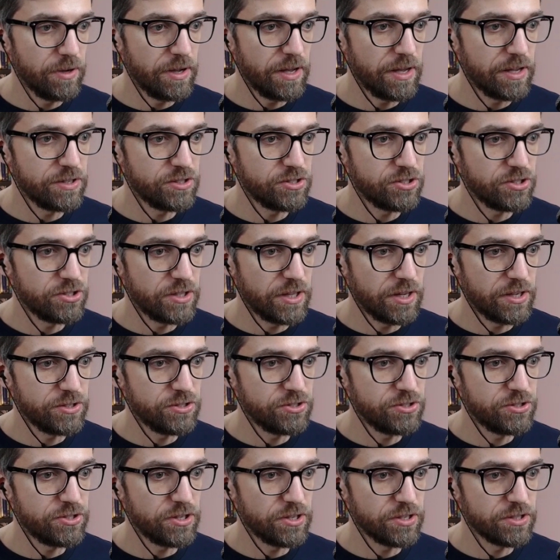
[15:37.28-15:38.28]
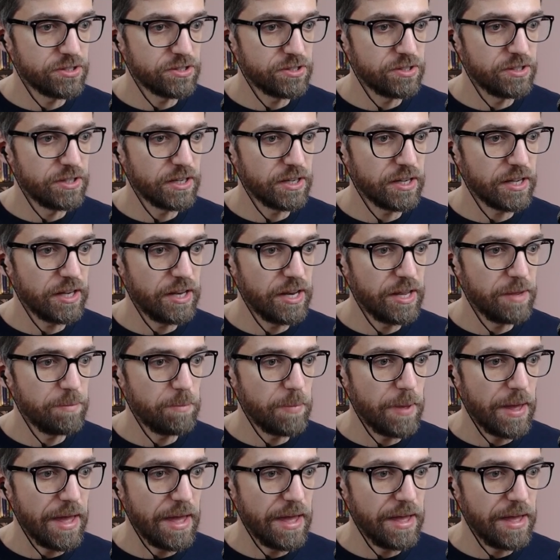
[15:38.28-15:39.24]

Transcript: and adjust the clip